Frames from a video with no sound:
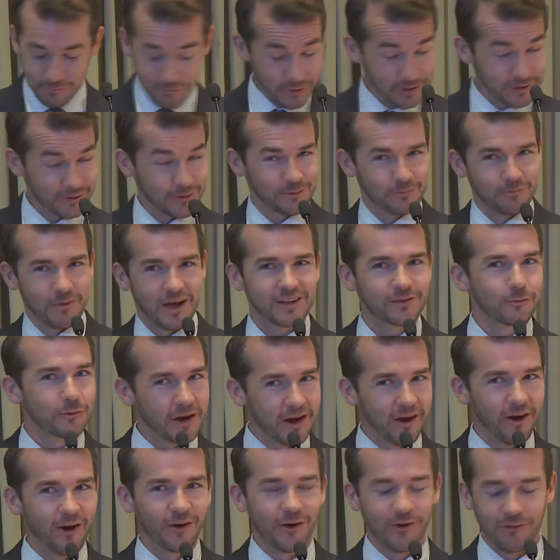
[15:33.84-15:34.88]
but it doesn't matter.
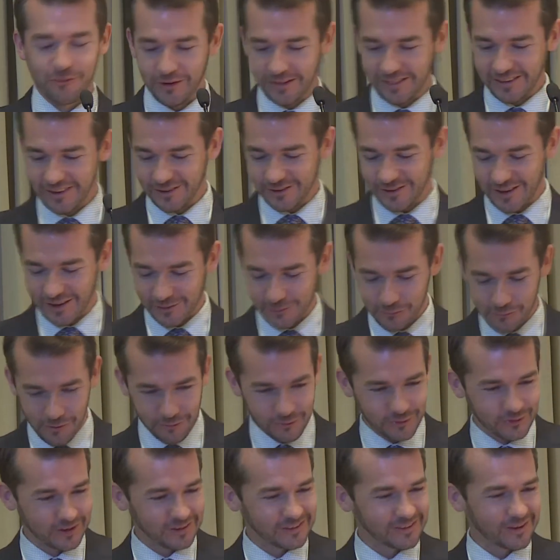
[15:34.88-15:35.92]
We are covering those lakes and
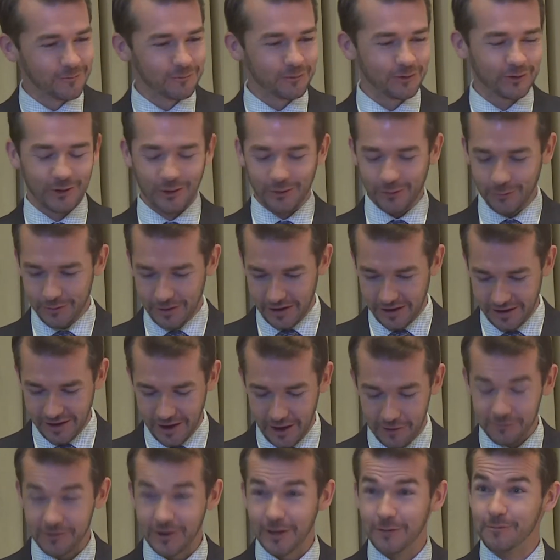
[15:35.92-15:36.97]
river systems, so
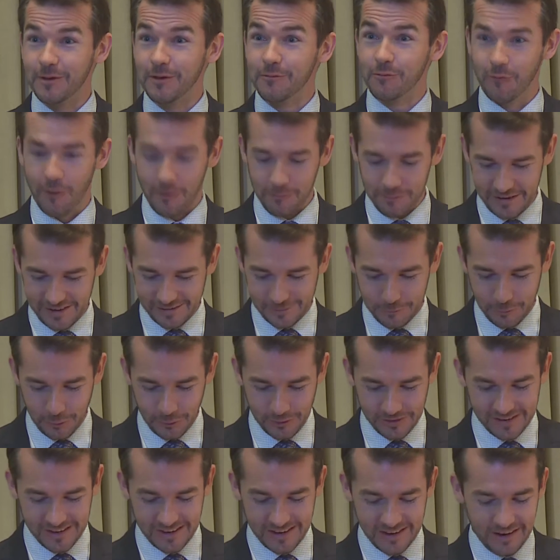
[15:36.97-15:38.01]
hopefully people won't be
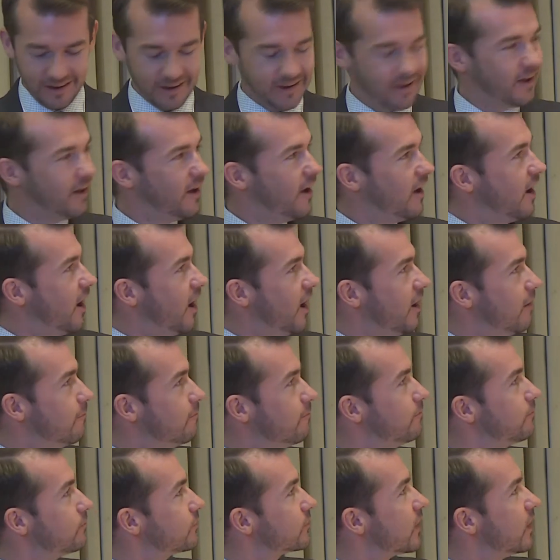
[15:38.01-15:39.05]
disappointed.
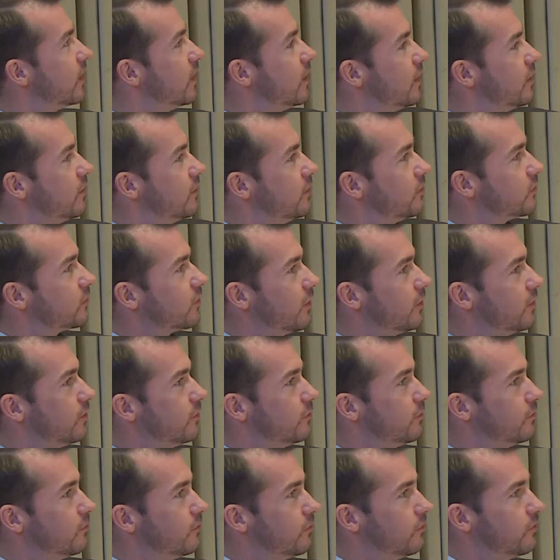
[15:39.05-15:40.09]
I'm
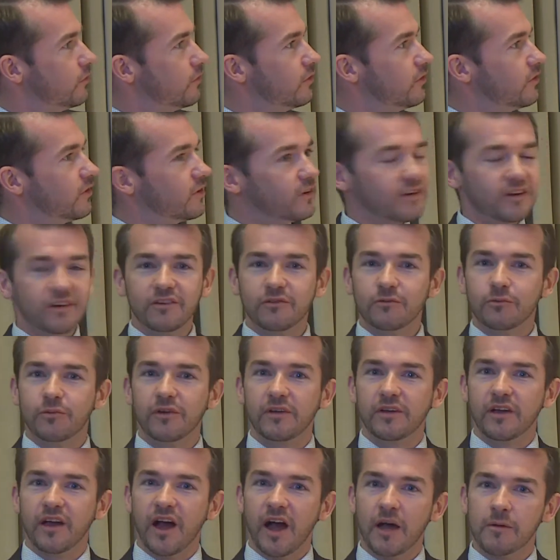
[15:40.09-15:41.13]

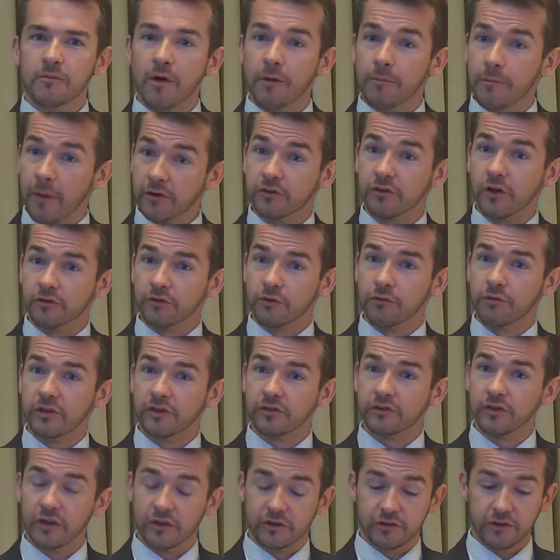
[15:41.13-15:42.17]
a postdoctoral
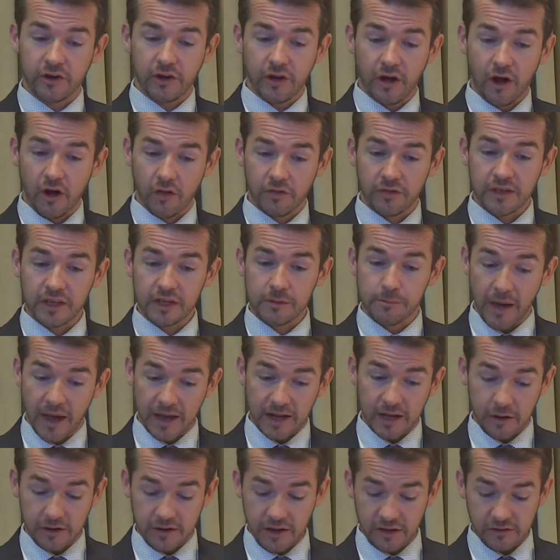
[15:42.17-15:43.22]
researcher on the
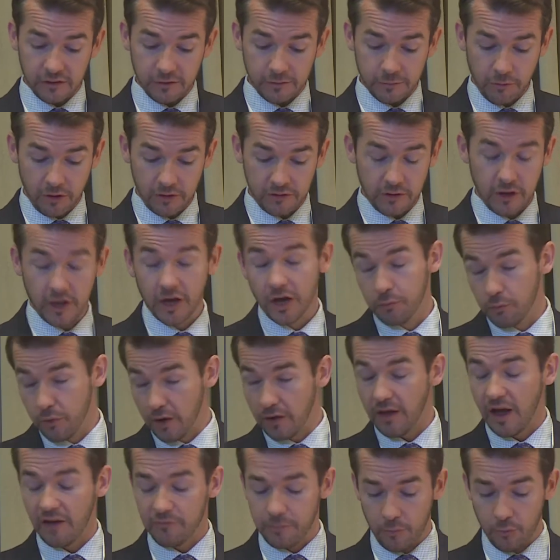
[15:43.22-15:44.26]
Paleo Deserts project.
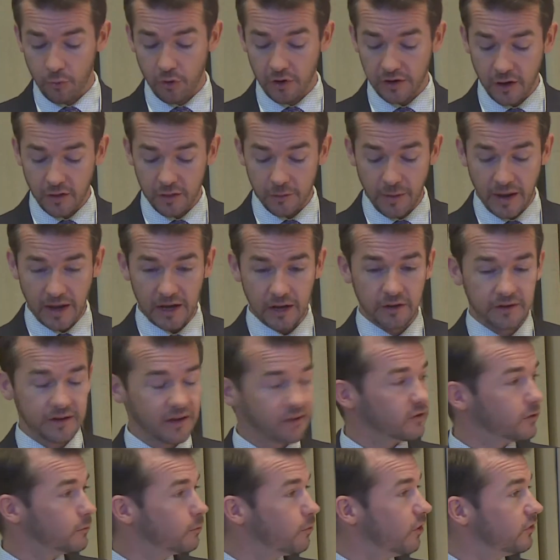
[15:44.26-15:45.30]
I've been working on the Paleo
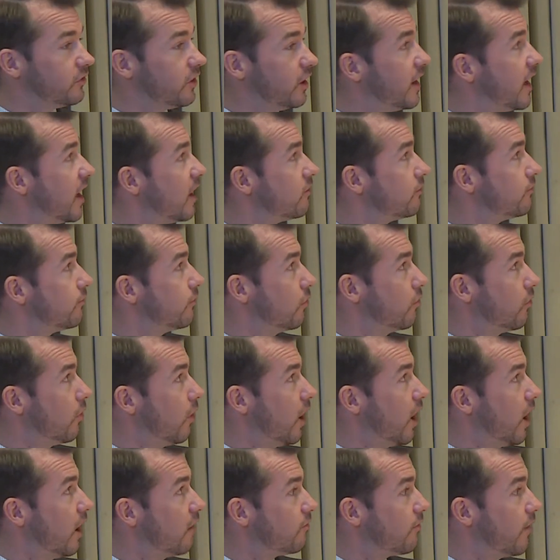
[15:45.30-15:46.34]
Deserts project now
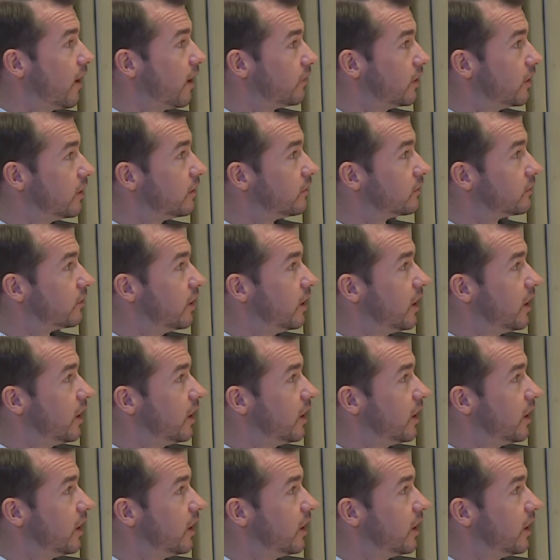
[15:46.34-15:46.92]
for 5 years,